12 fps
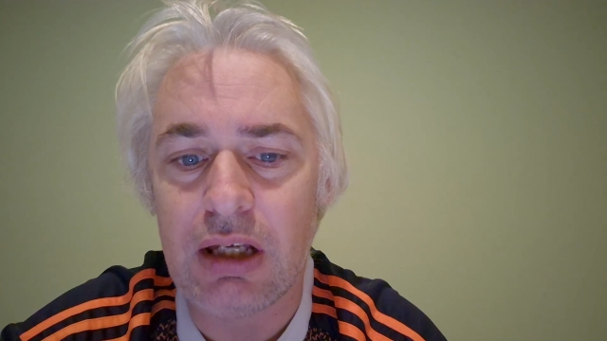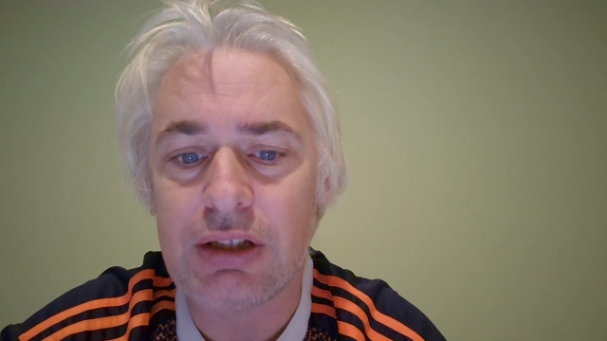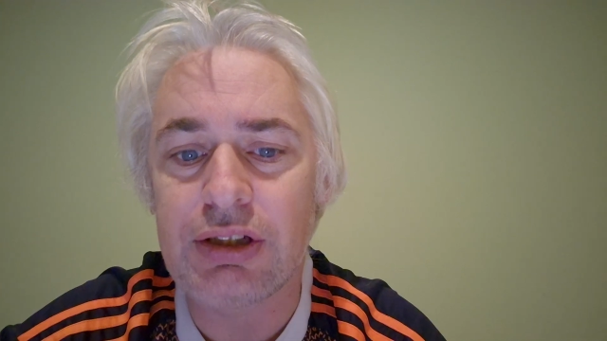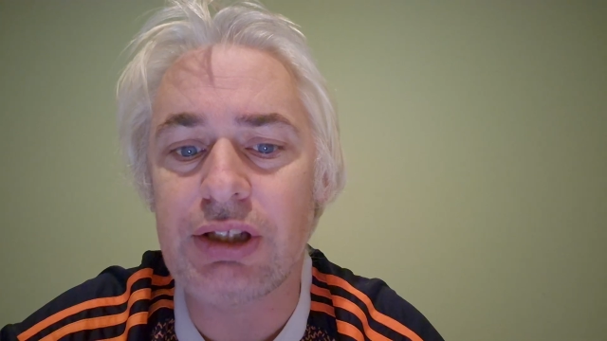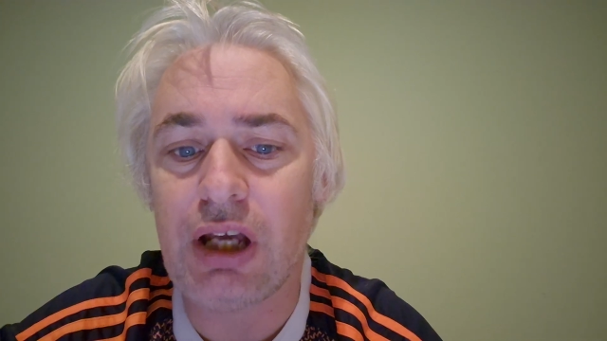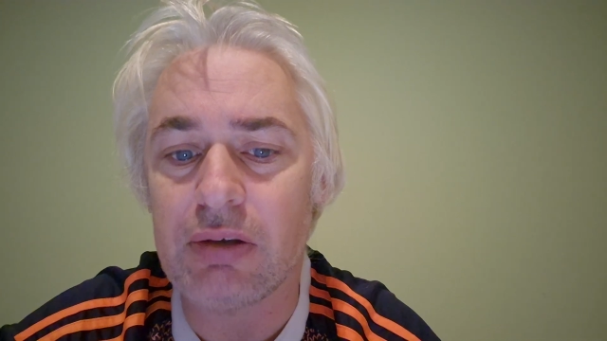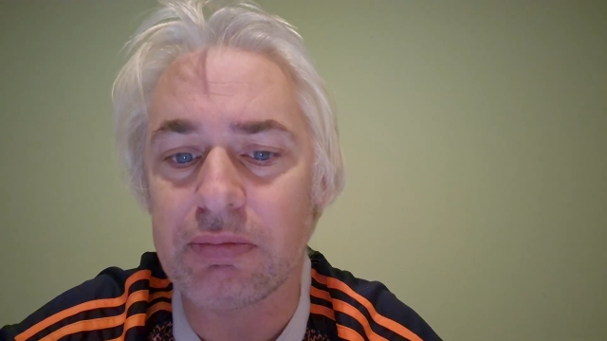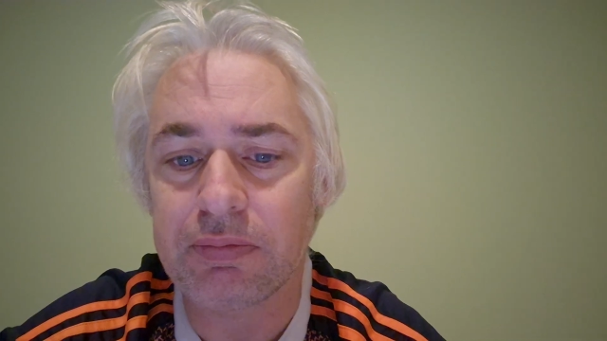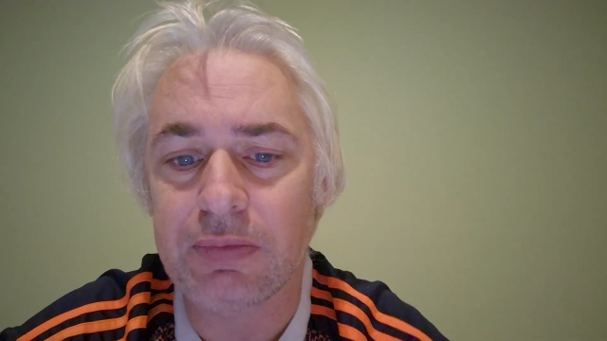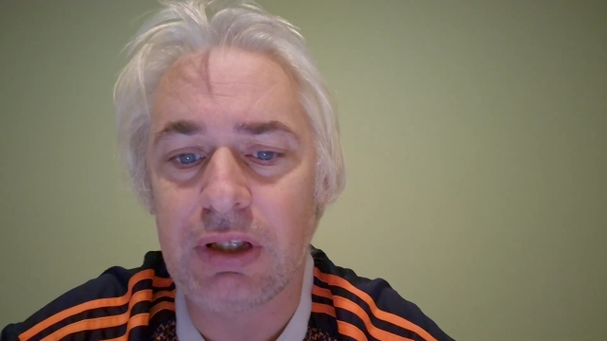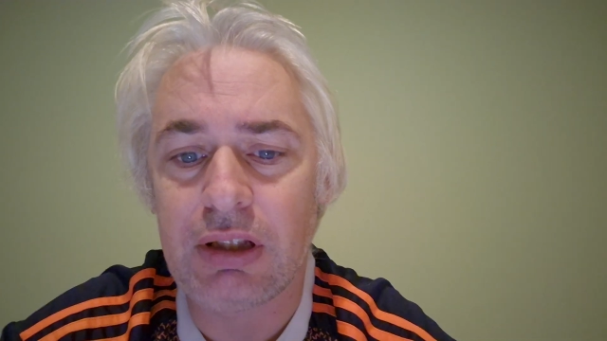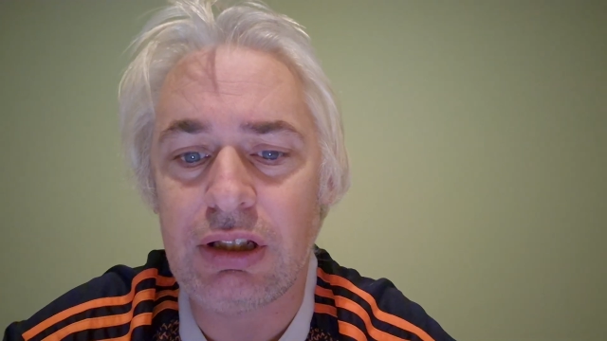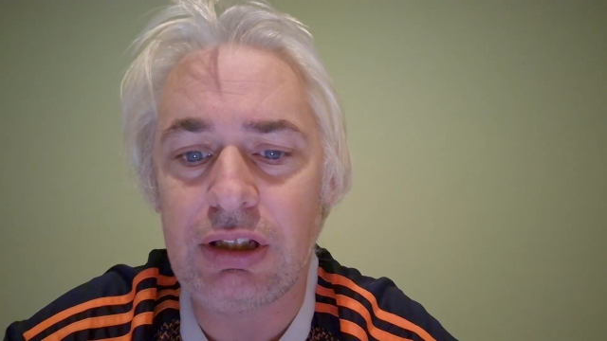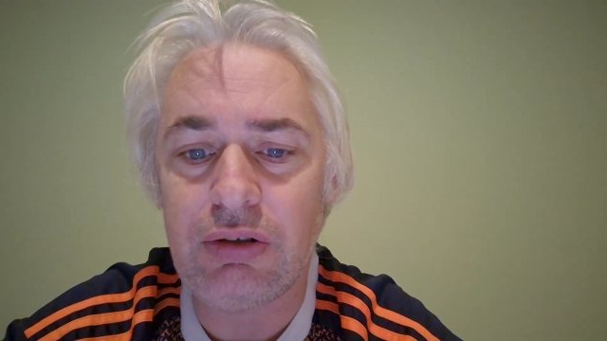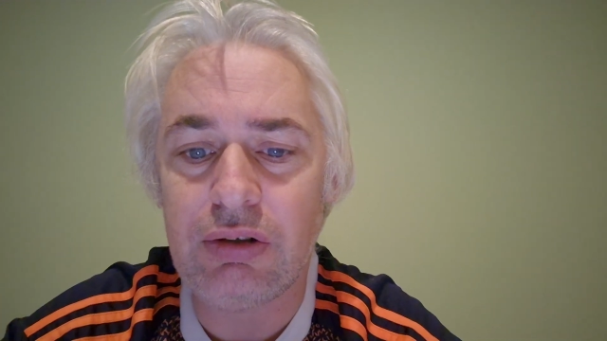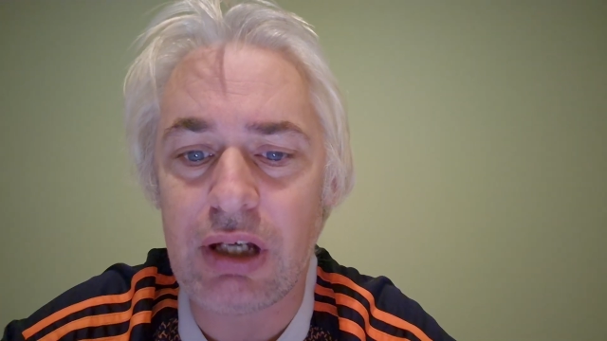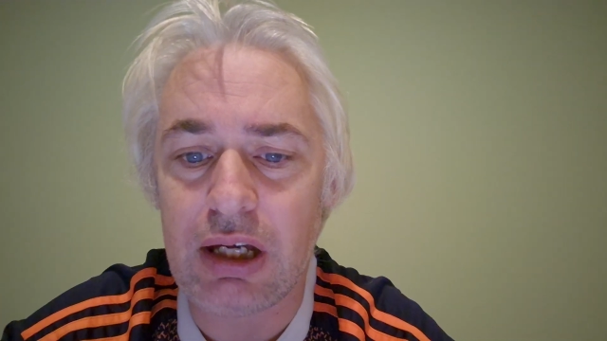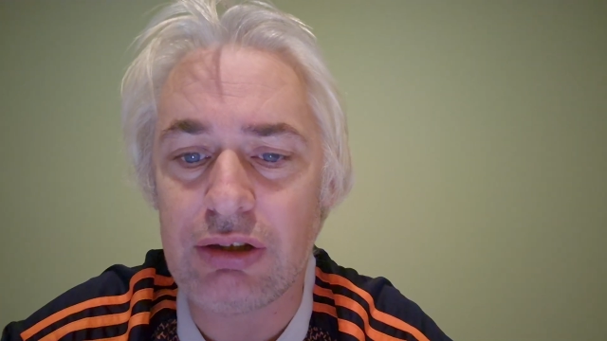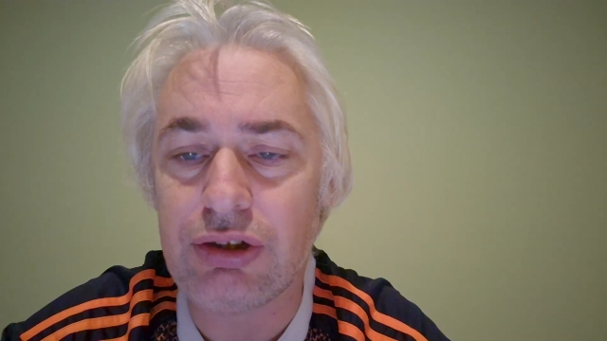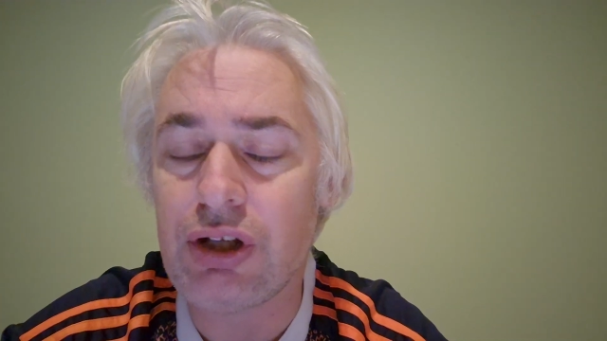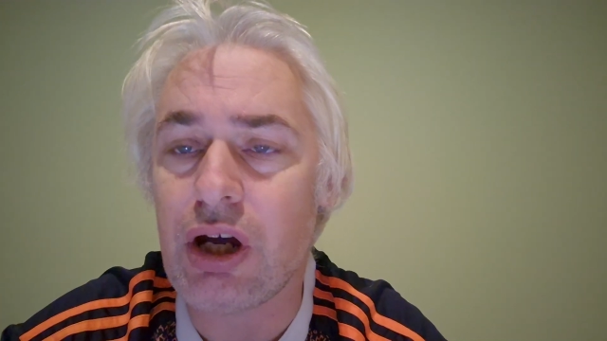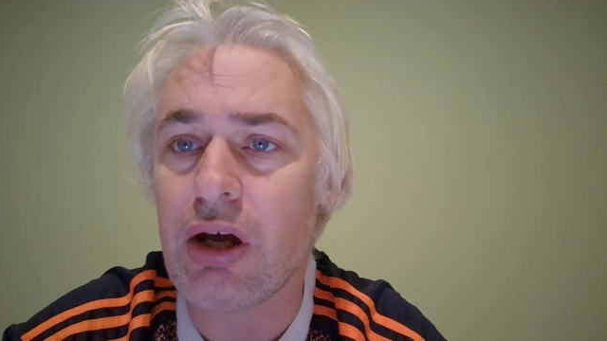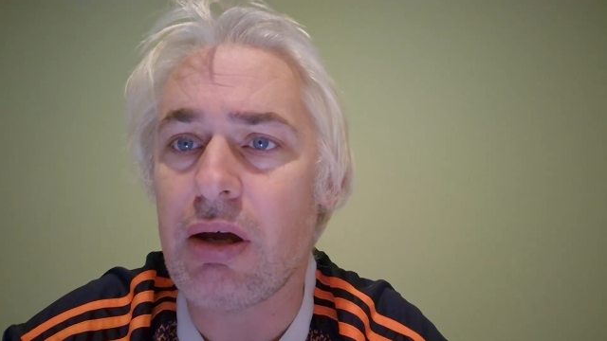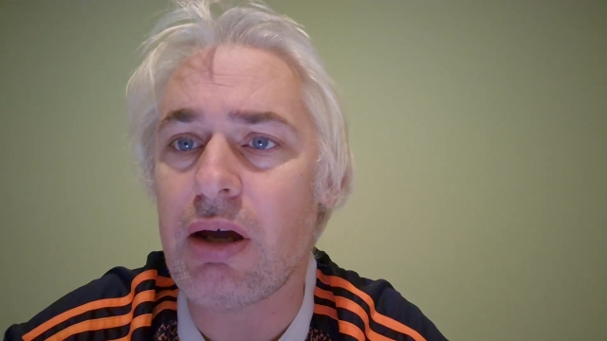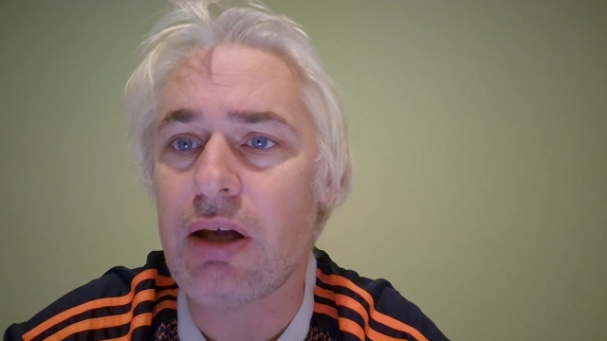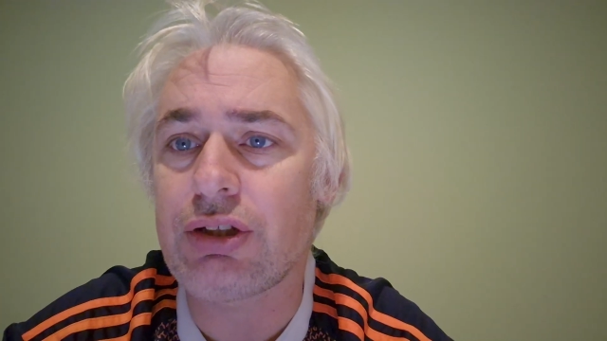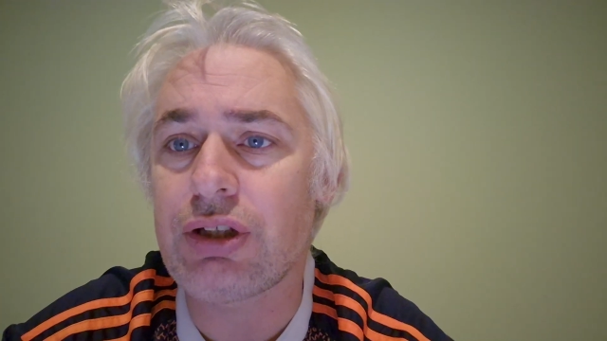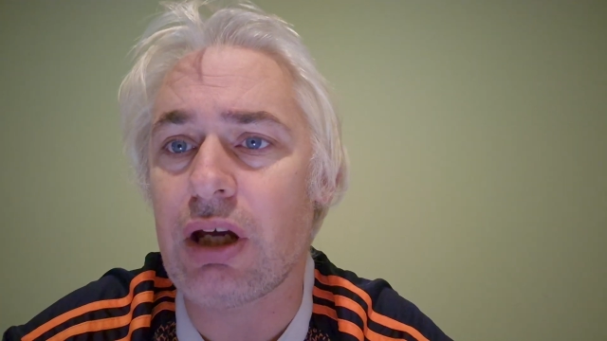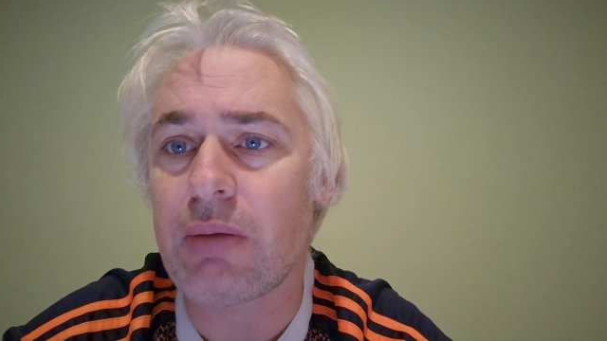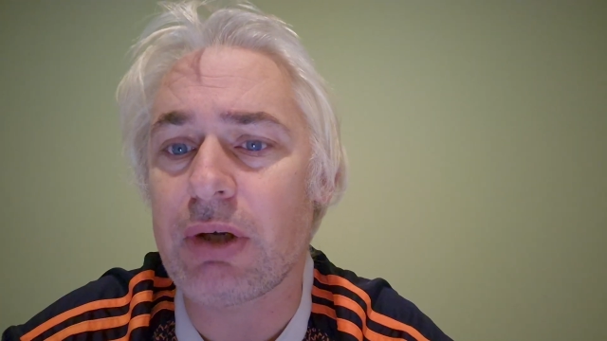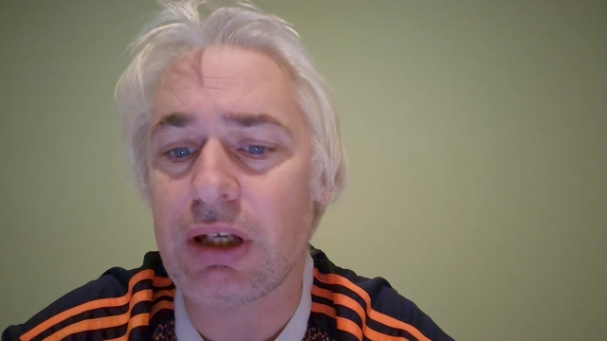So the UK and German